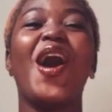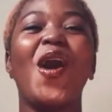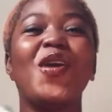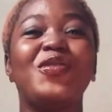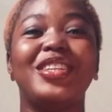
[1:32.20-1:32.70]

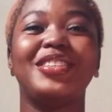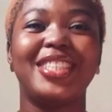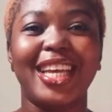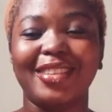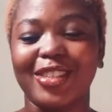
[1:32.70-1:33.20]
hopefully
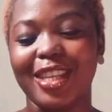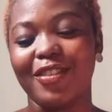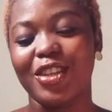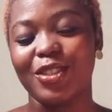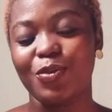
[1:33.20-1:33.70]
she has my time
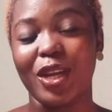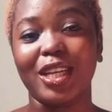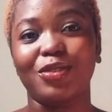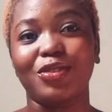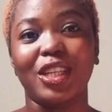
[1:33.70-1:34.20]
because work
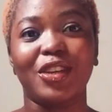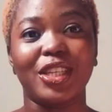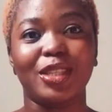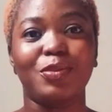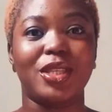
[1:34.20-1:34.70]
has been really
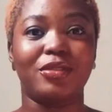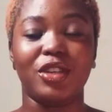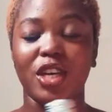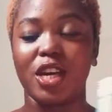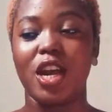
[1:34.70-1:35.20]
crazy busy for
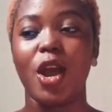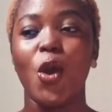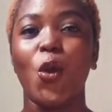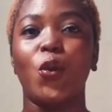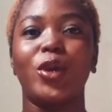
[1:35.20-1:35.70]
her.
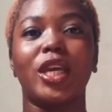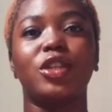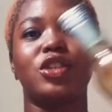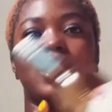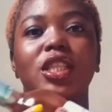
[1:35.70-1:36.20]
We can
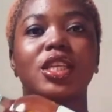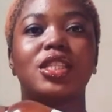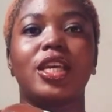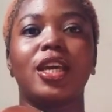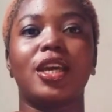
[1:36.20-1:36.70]
drink this
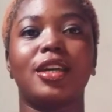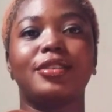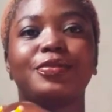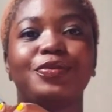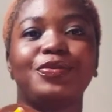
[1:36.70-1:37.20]

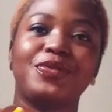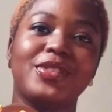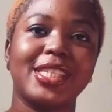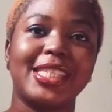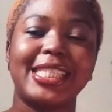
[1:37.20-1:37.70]

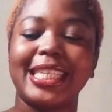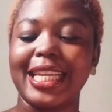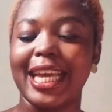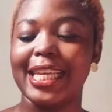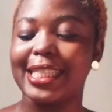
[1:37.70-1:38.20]

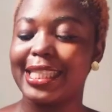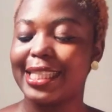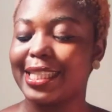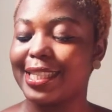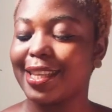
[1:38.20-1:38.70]
tonight.
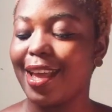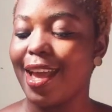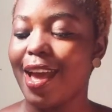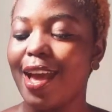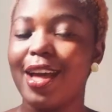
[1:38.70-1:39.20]

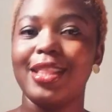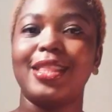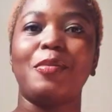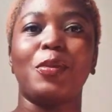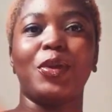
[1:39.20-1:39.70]

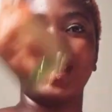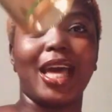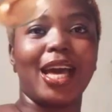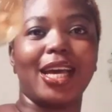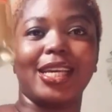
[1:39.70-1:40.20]
Let me put
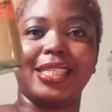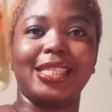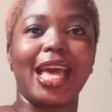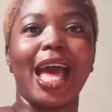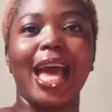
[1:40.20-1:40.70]
that
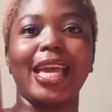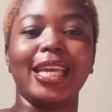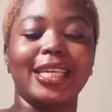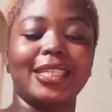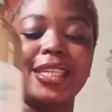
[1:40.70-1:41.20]

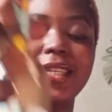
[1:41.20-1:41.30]
aside.